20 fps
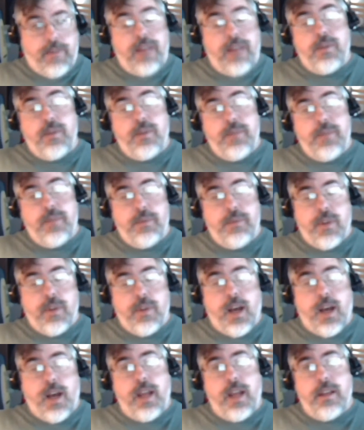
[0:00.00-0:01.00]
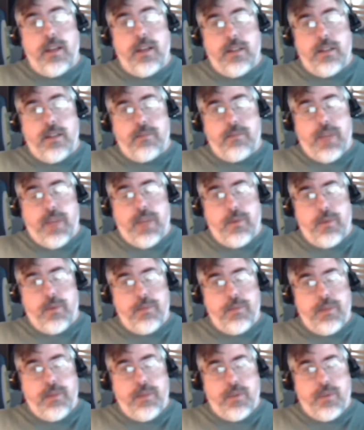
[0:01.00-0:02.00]
bad when people die. It's
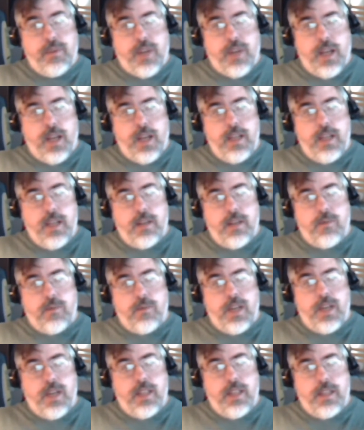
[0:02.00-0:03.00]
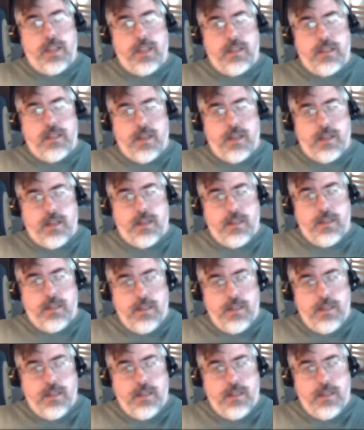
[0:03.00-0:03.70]
bad when people die in a way that